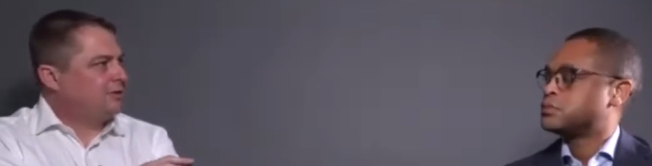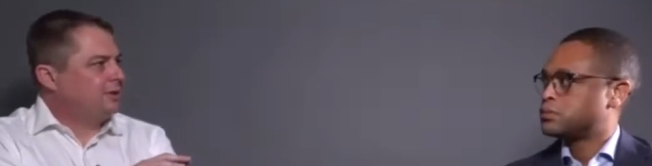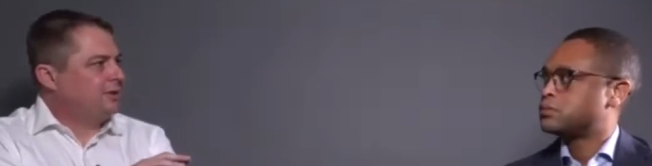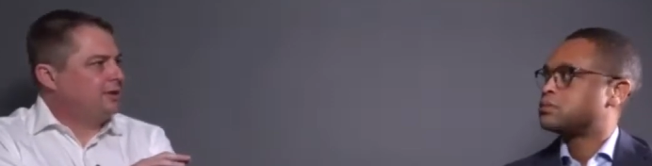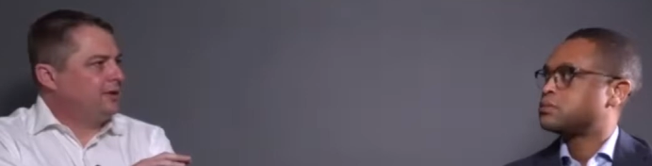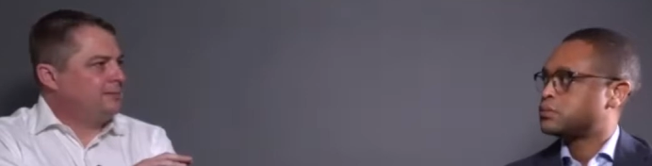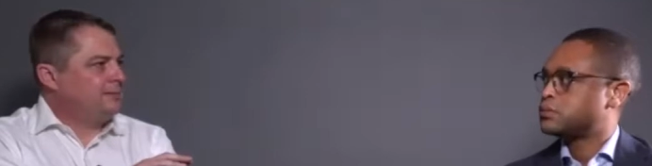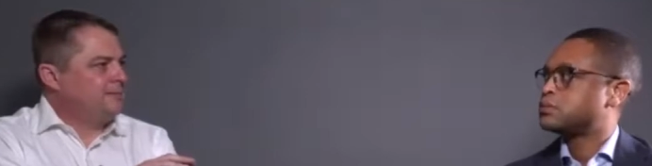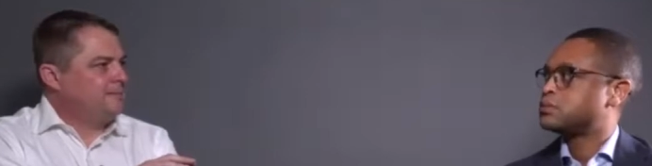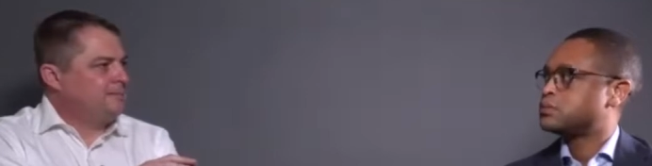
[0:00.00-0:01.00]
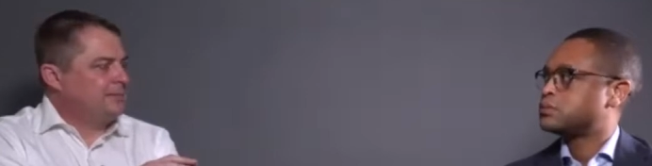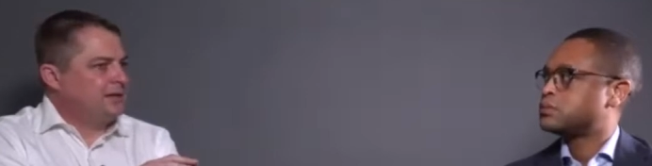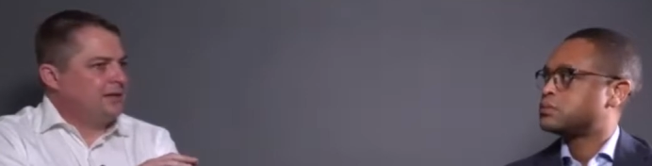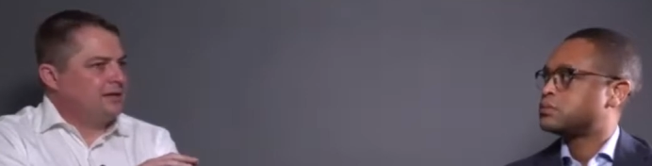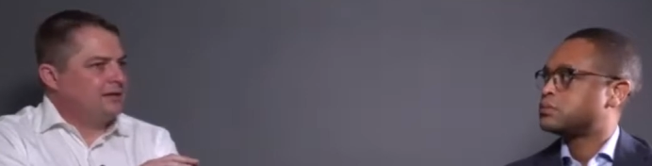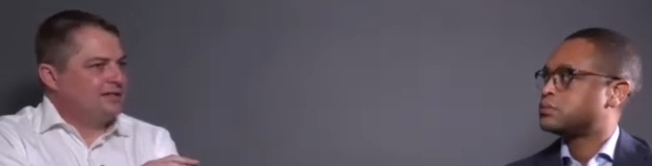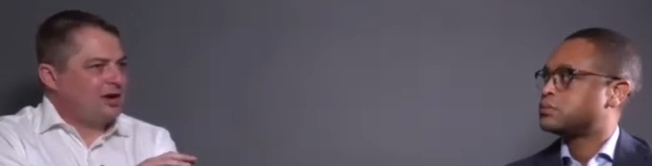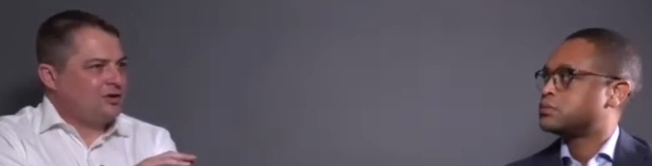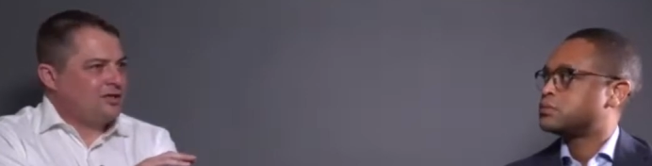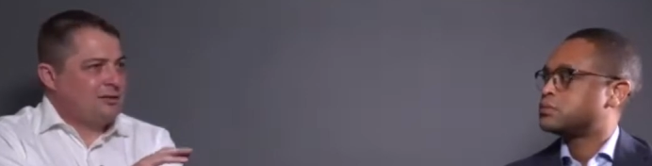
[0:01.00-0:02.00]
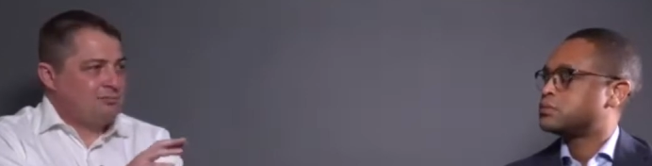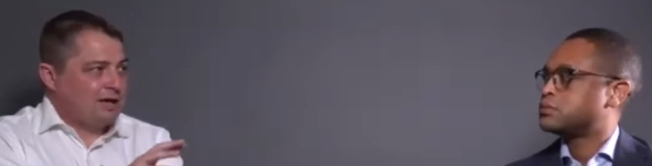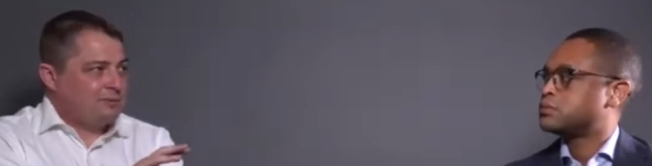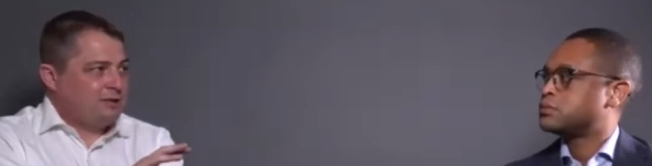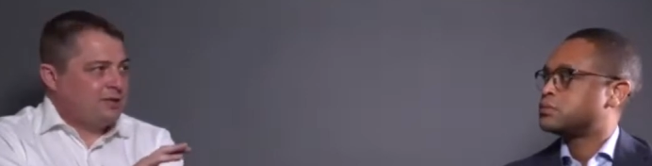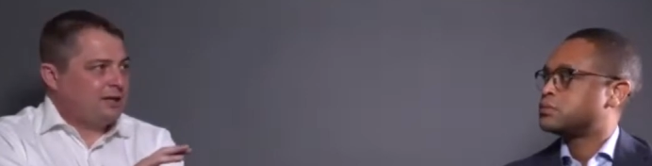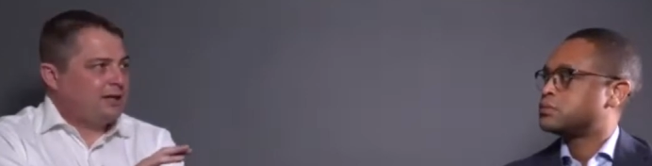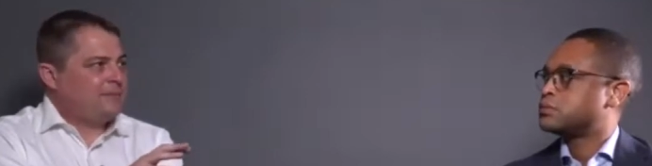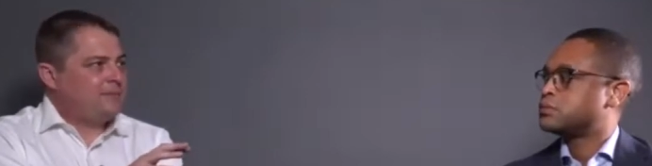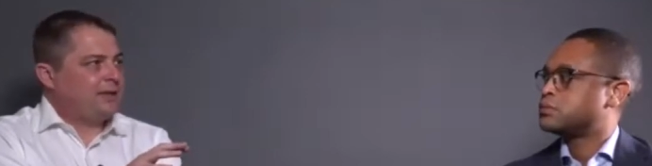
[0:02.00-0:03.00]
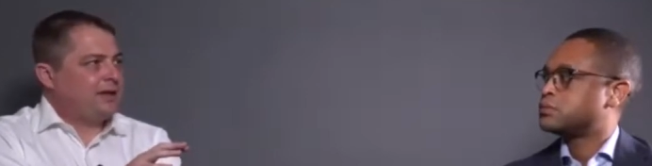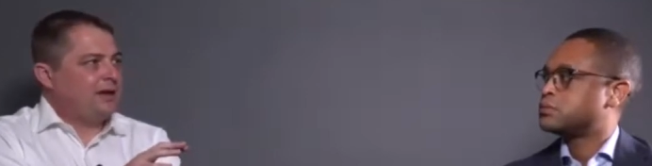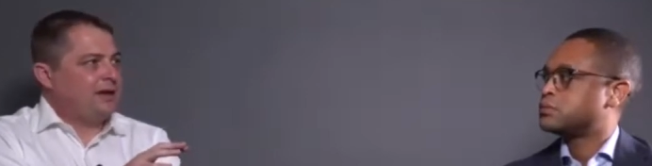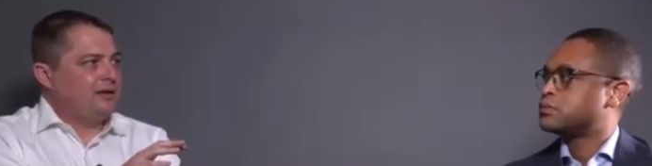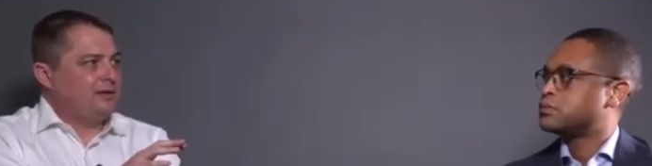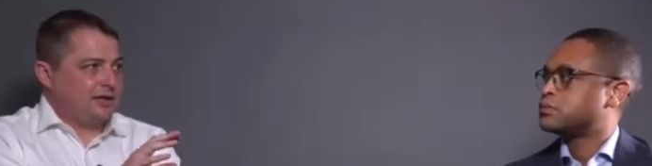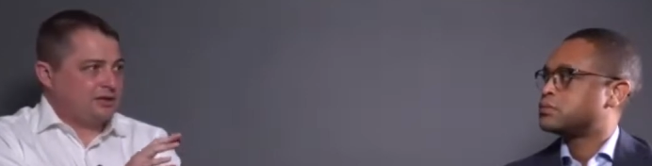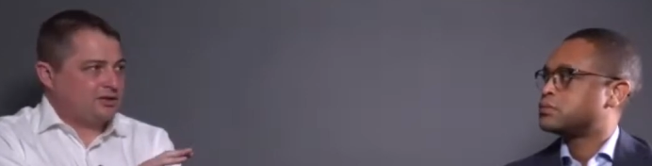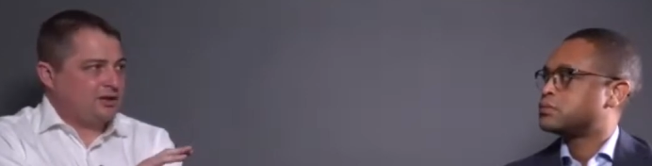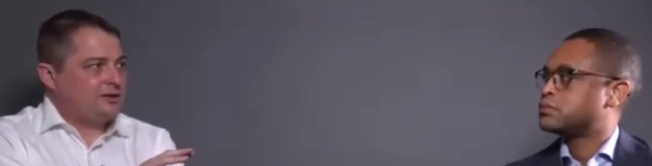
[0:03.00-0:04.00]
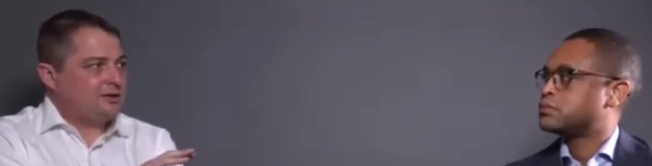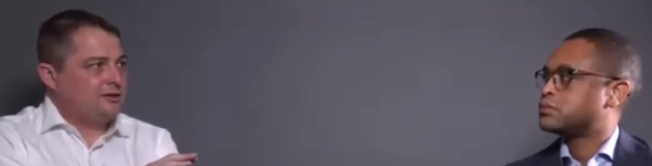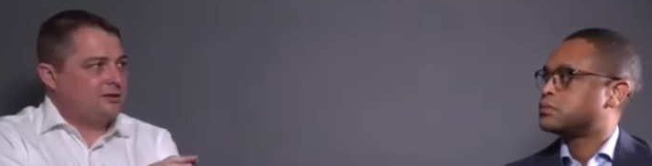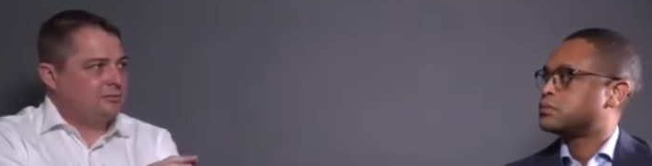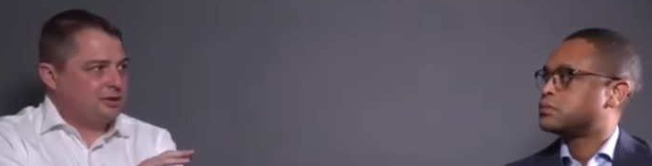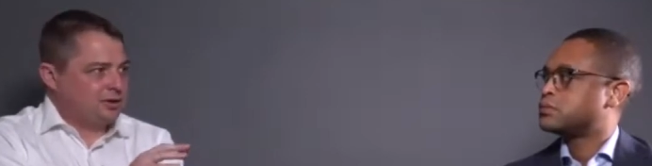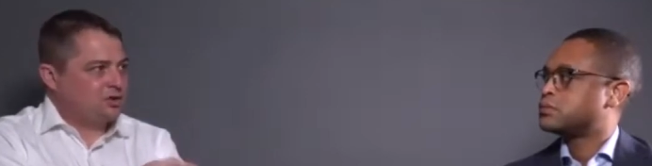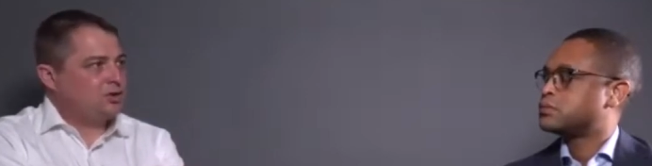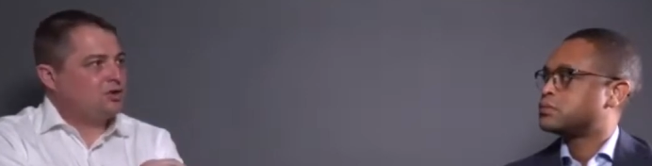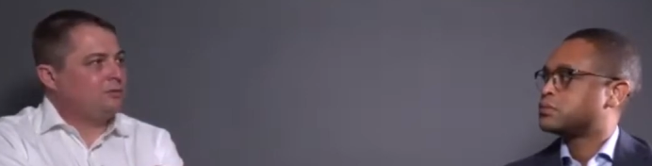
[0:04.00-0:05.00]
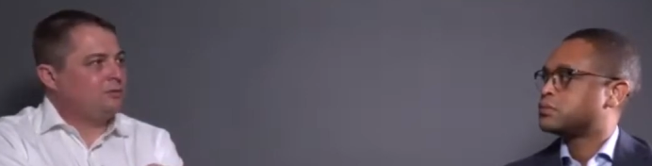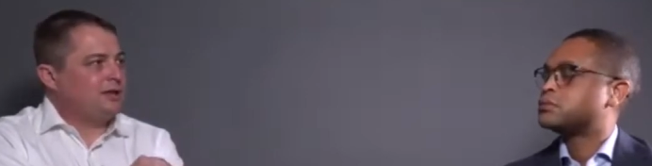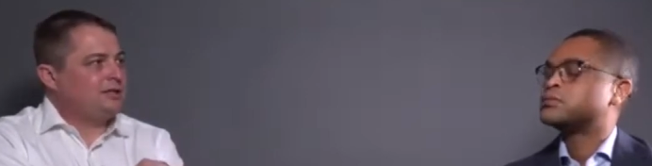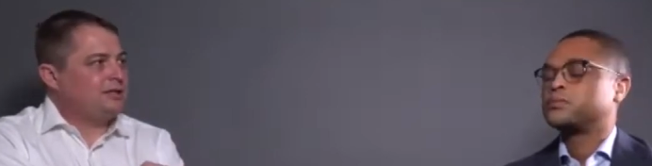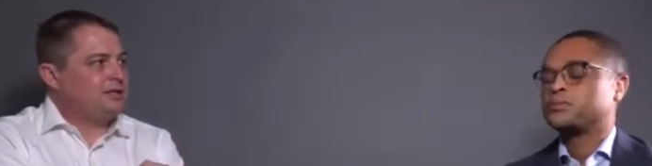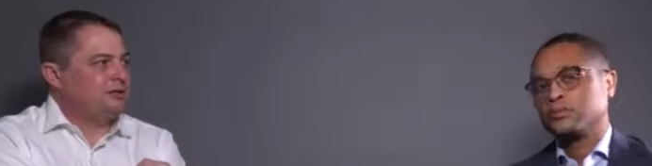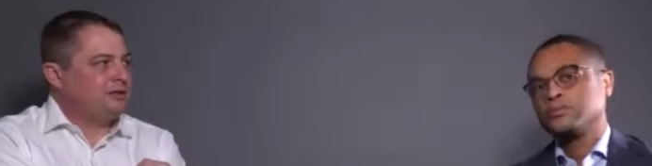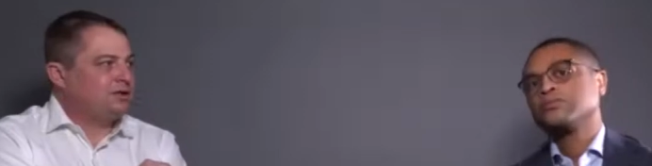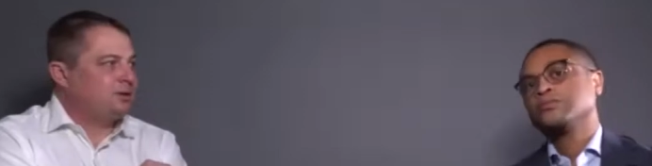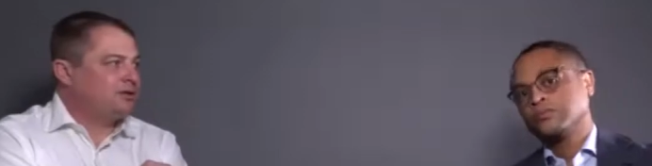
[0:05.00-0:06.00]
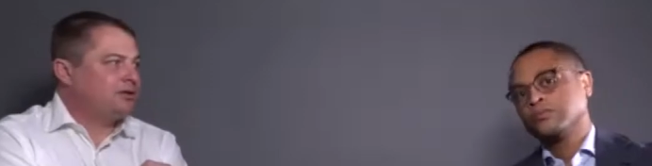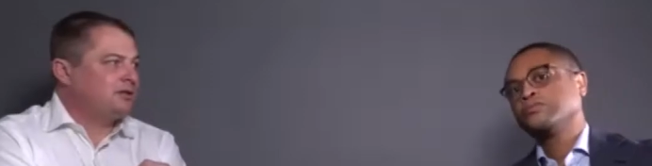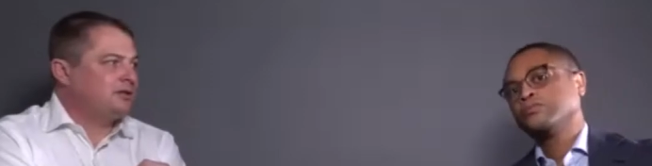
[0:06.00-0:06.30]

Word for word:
Speaker 1: Um, the guarantee might be there, that's great, but in the short term, you might see yield fluctuations.